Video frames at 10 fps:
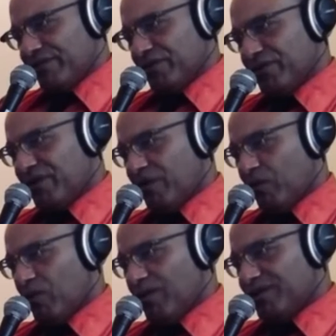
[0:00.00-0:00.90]
We're all
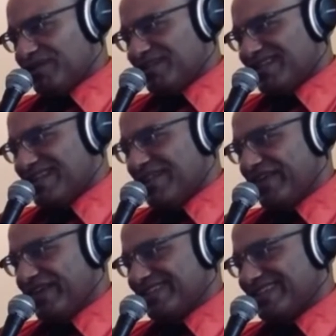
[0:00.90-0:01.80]
wanted,"
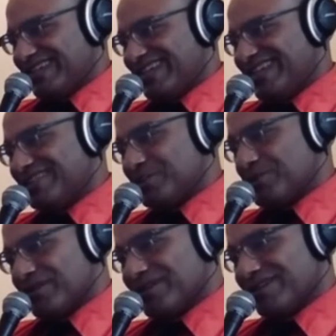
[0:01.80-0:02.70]
he indicated his
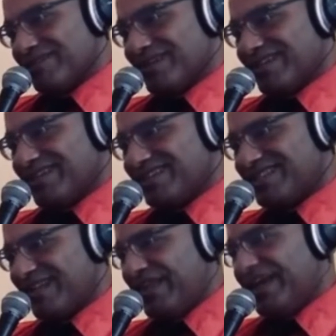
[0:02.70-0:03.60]
drunken companions.
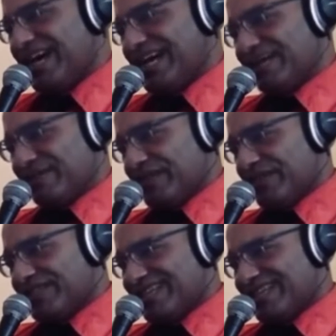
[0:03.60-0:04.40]
"I've got the